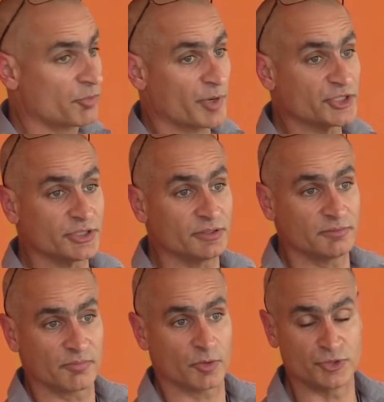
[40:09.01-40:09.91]
expression,
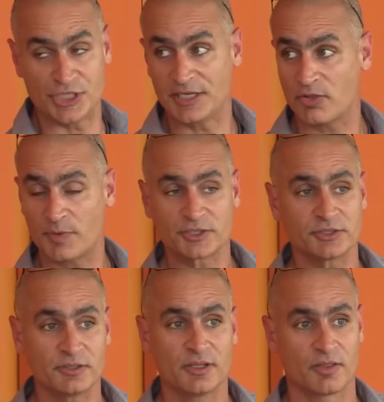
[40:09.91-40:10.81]
so gene
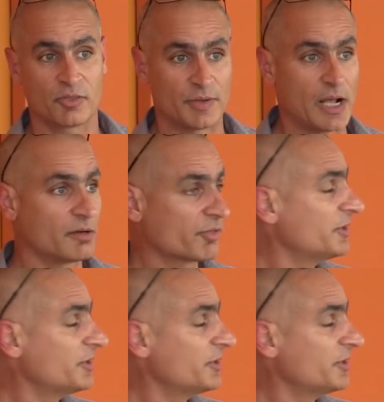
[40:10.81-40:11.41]
expression. So now all of a